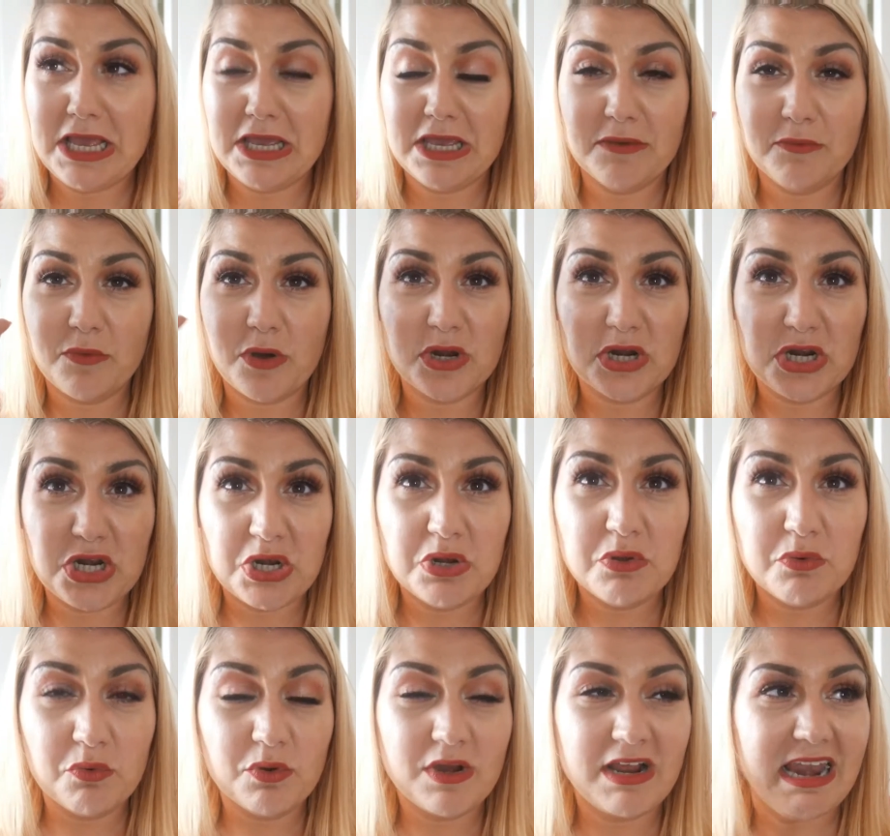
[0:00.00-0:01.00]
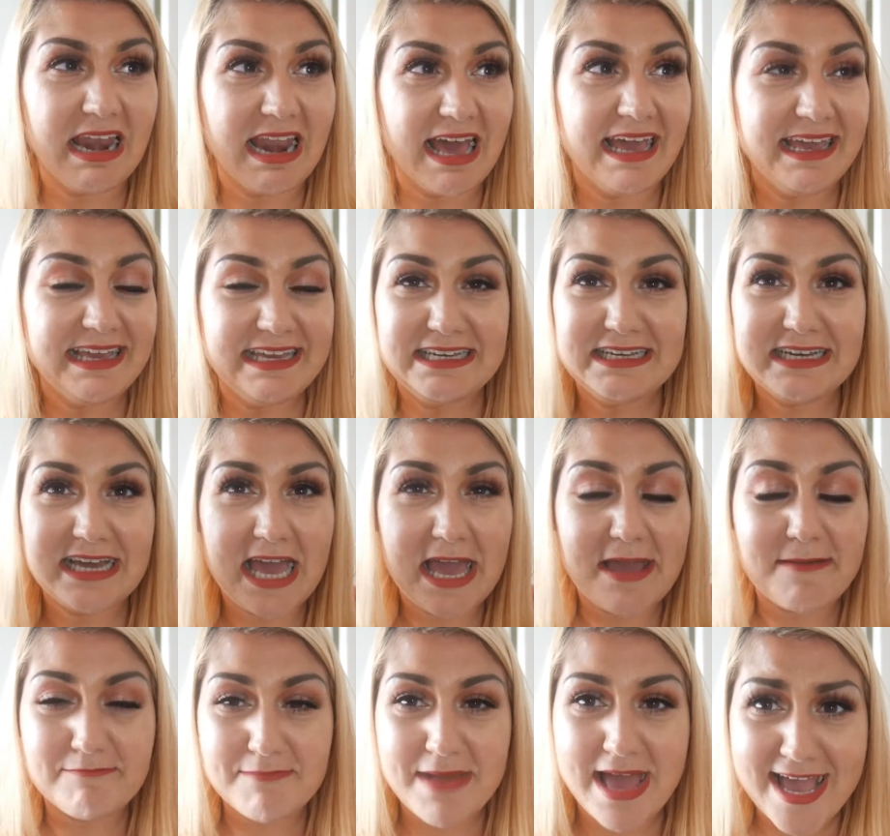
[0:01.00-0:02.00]
look like
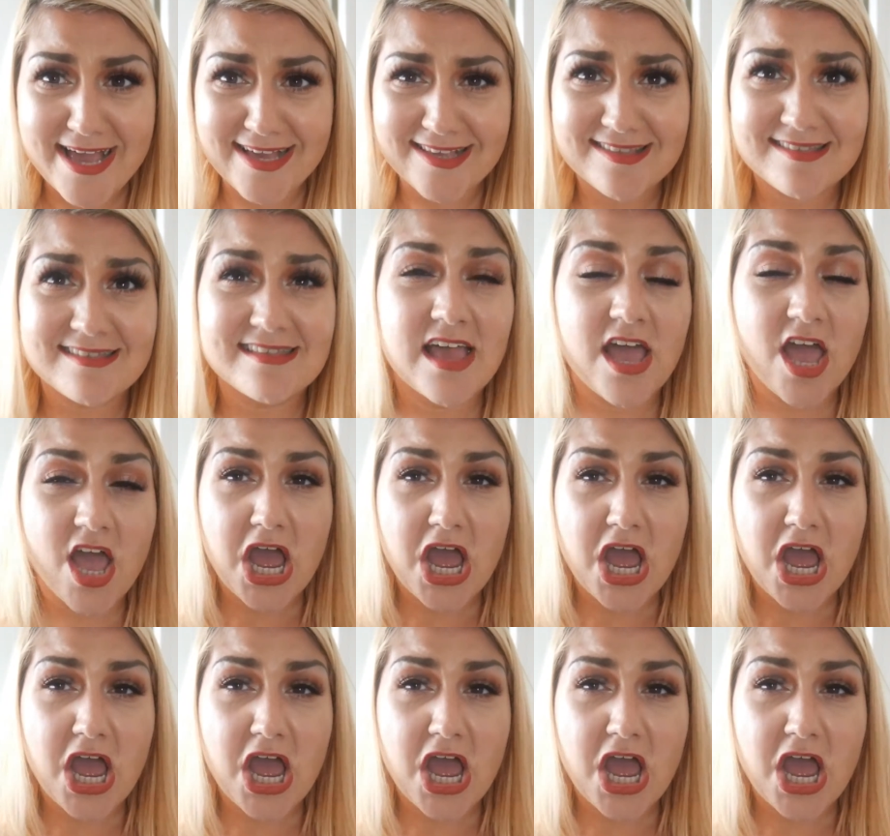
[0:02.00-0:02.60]
a mess.